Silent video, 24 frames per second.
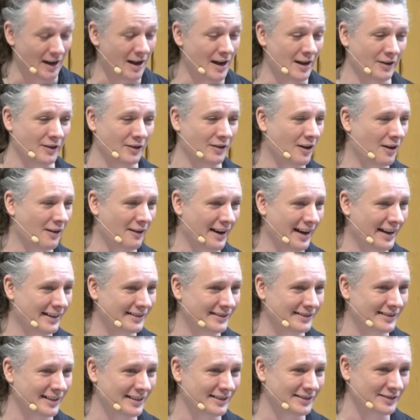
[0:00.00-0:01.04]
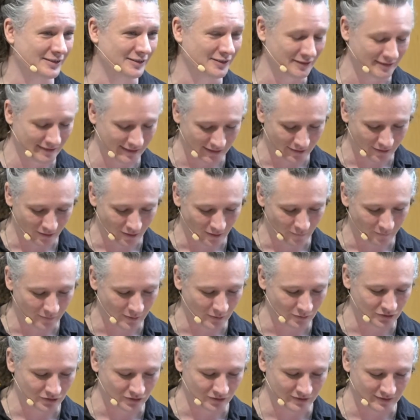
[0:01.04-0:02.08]
honor our ancestors and all
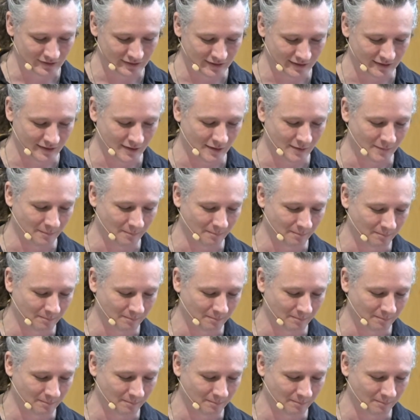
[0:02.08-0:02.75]
futures to come.